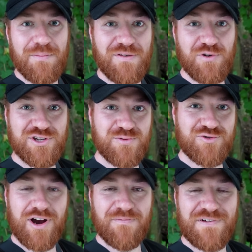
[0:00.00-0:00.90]
Um, if you want
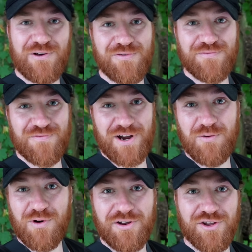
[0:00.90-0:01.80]
to subscribe, feel
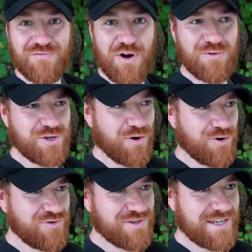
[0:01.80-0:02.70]
free. We're on the road to
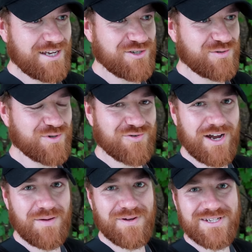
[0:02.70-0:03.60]
100,000
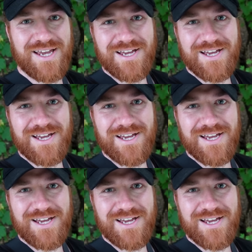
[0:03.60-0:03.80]
subscribers.